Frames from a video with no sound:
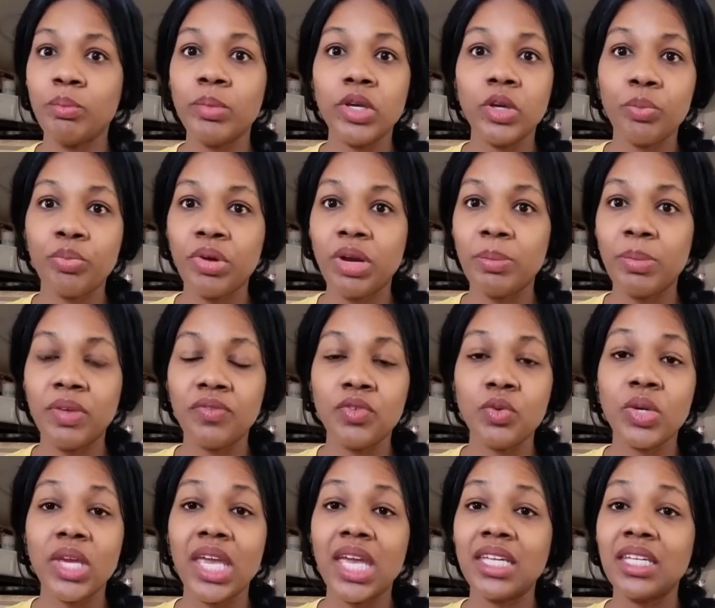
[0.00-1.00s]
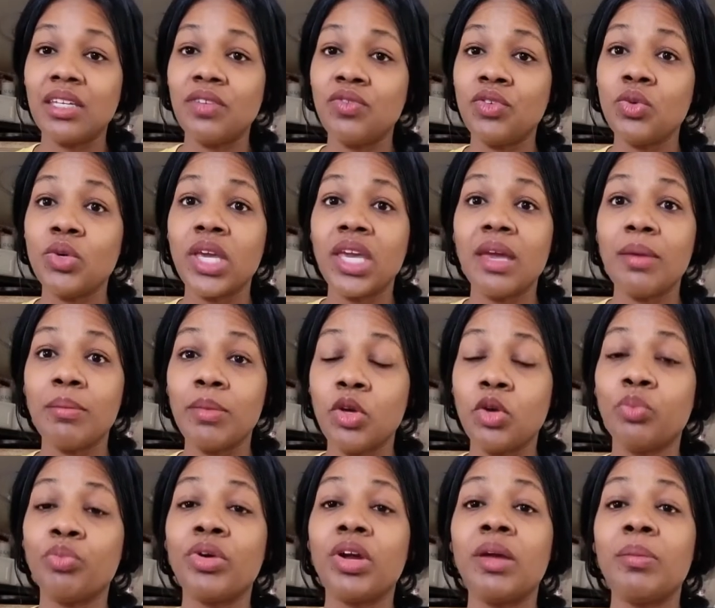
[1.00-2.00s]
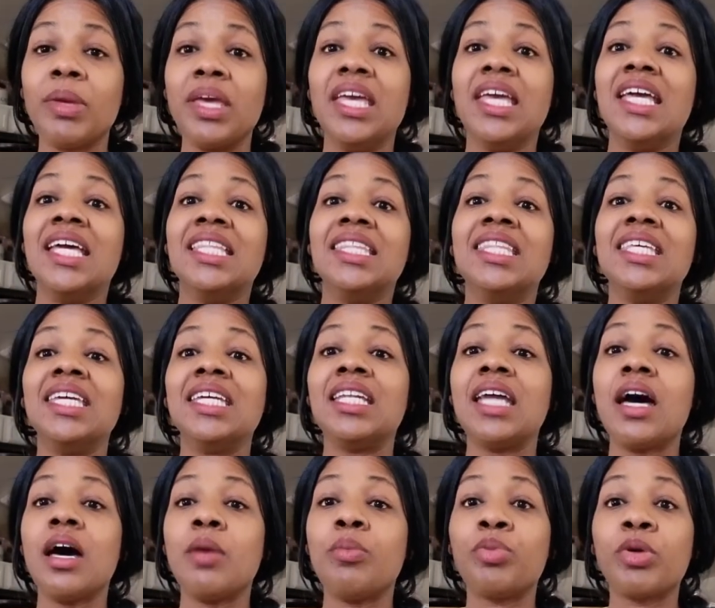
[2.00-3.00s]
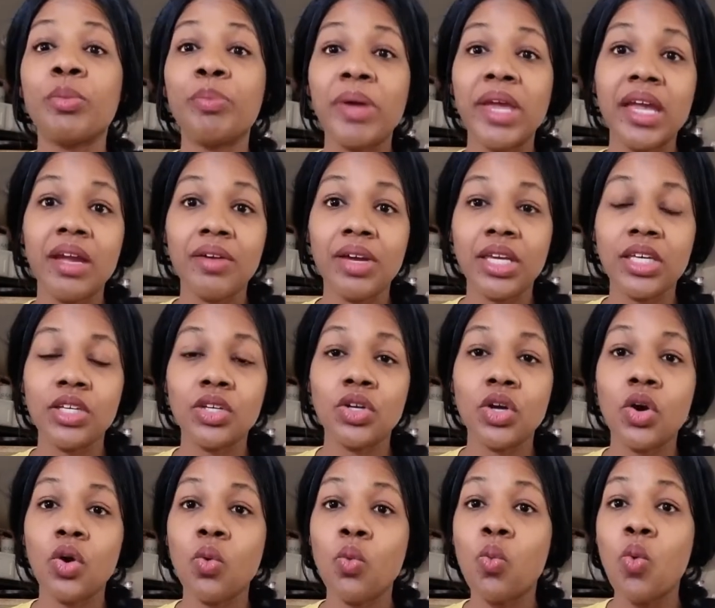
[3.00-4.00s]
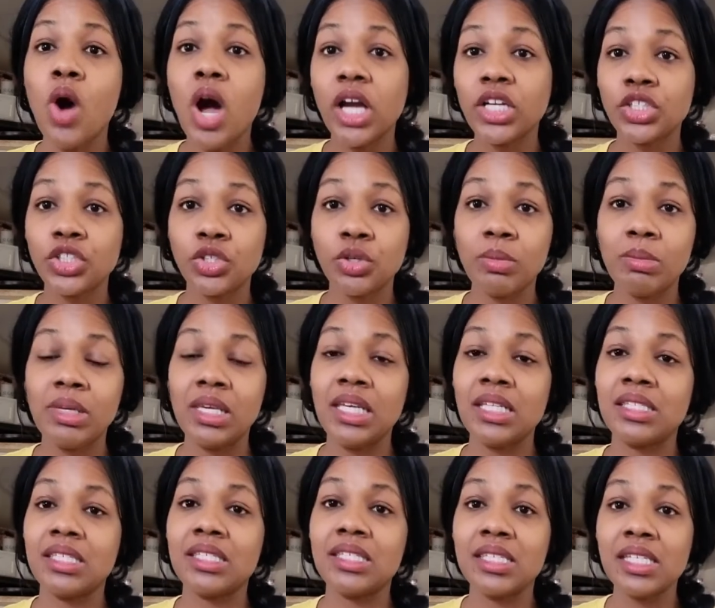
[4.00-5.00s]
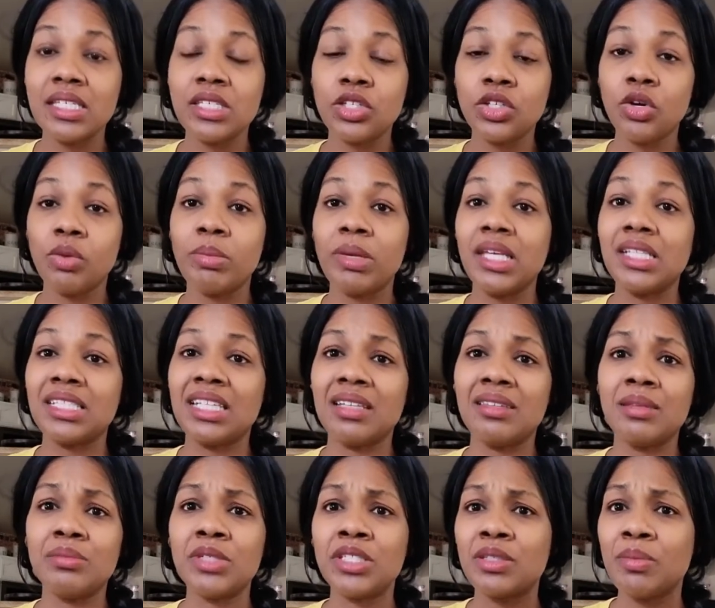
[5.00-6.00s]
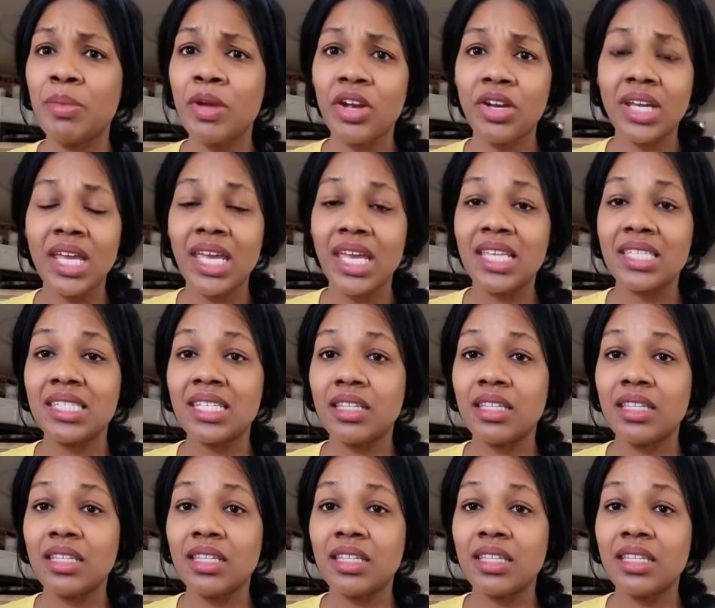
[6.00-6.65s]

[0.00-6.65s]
meal prep if you can and if you can't meal prep then uh, prepare it you know wash your meats season your meats let them just marinate